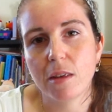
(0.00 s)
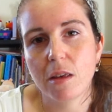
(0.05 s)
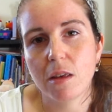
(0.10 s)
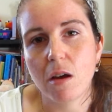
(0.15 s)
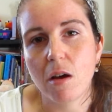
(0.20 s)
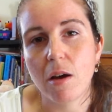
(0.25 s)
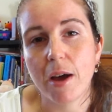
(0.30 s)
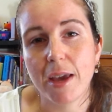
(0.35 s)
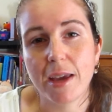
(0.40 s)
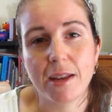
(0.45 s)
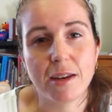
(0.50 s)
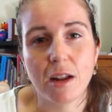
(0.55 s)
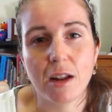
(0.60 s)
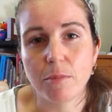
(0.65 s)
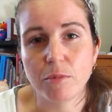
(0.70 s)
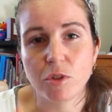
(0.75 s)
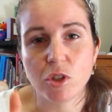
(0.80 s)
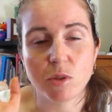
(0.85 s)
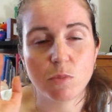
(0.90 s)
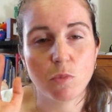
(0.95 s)
I end
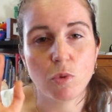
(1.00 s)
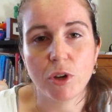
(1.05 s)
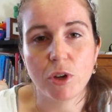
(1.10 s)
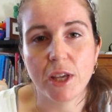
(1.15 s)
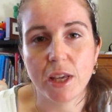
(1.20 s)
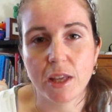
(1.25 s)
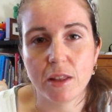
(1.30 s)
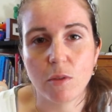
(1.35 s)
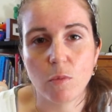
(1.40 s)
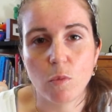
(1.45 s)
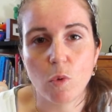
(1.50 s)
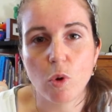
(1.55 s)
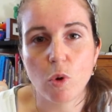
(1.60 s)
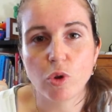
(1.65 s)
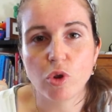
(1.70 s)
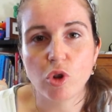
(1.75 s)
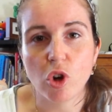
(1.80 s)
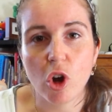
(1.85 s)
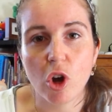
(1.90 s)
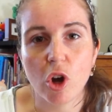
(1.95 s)
up just putting in the
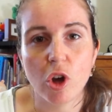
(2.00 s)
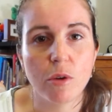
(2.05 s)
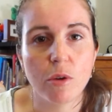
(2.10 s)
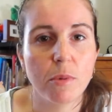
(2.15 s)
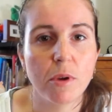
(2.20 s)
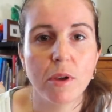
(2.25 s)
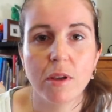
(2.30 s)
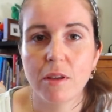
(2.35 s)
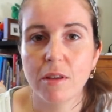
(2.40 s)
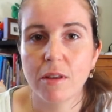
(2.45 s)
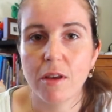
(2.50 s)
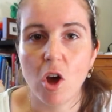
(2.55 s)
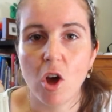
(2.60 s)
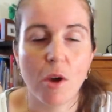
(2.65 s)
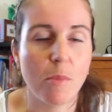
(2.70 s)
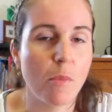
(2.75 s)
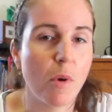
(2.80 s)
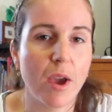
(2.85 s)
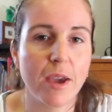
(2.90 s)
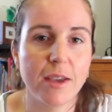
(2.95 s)
wardrobe. I
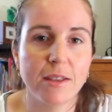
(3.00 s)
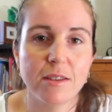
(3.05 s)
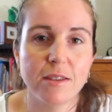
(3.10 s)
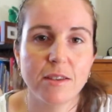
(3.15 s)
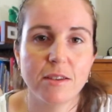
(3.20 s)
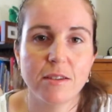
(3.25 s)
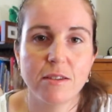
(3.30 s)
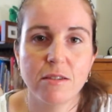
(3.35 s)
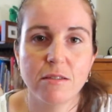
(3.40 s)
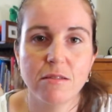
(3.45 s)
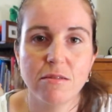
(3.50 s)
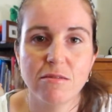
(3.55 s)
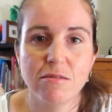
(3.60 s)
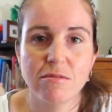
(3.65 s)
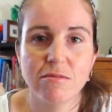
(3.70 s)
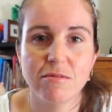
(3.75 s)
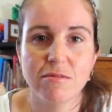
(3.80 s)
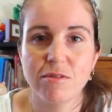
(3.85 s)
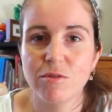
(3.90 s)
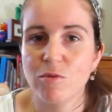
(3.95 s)
might,
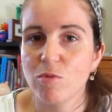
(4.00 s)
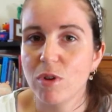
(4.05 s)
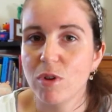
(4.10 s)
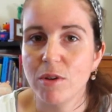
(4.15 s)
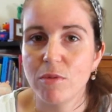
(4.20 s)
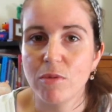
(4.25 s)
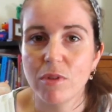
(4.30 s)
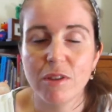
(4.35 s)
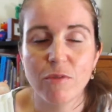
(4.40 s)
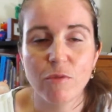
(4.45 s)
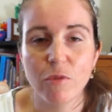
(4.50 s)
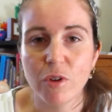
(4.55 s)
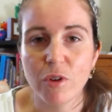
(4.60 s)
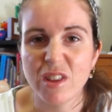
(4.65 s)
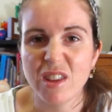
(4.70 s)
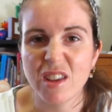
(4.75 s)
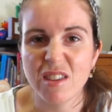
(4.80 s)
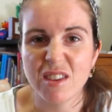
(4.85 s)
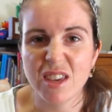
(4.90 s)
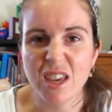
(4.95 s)
if it
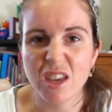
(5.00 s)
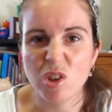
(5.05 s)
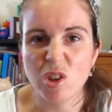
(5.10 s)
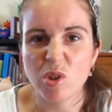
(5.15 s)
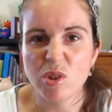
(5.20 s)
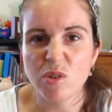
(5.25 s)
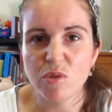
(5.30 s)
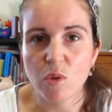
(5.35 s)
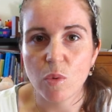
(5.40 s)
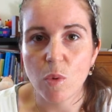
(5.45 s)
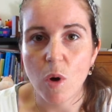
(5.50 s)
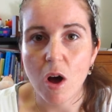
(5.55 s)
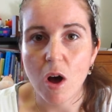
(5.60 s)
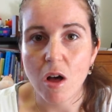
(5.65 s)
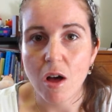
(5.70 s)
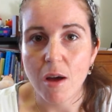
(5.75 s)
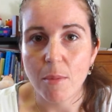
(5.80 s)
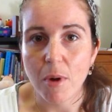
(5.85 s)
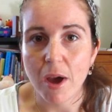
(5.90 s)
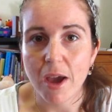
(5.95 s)
doesn't get used for a
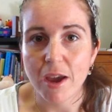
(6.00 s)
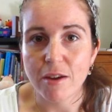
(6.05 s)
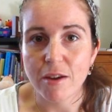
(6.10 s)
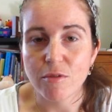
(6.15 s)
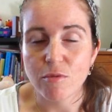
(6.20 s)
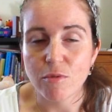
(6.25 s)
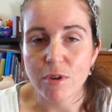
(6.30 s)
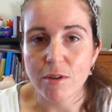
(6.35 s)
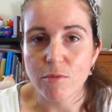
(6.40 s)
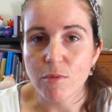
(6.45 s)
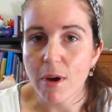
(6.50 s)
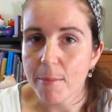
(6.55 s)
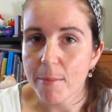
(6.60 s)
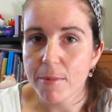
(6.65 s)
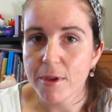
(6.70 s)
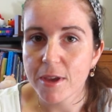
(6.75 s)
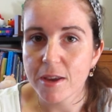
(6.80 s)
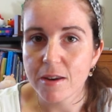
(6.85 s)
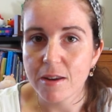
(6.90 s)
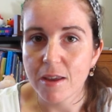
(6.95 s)
while, I might rewrap
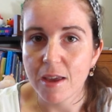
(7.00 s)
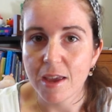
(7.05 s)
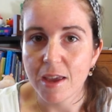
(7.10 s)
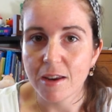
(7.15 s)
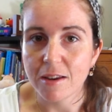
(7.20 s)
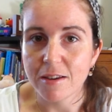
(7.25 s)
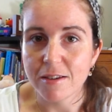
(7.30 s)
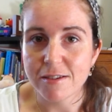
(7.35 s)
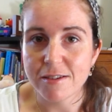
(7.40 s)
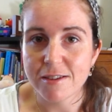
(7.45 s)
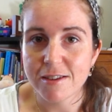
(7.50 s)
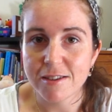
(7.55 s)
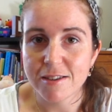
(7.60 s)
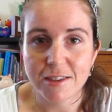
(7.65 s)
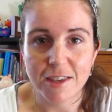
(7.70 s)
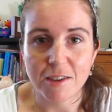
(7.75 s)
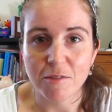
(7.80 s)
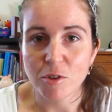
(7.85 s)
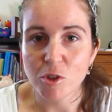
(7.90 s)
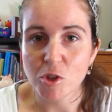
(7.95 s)
it and
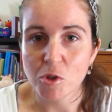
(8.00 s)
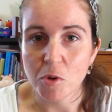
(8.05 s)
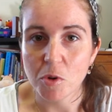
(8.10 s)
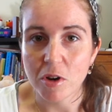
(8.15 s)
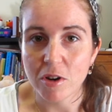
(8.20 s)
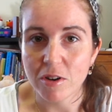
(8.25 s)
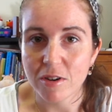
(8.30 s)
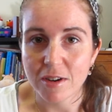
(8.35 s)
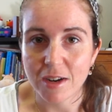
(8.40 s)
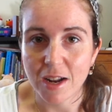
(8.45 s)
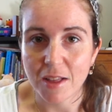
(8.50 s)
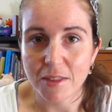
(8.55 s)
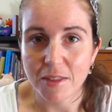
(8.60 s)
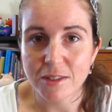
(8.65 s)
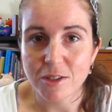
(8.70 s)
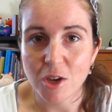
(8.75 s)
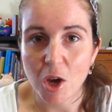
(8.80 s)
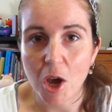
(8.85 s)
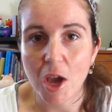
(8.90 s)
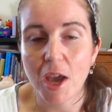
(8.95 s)
give it to her at another
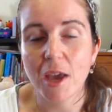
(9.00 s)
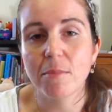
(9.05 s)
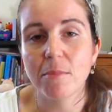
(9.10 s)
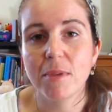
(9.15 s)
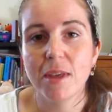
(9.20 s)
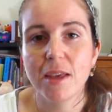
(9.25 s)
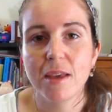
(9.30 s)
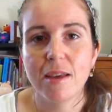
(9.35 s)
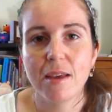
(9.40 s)
time.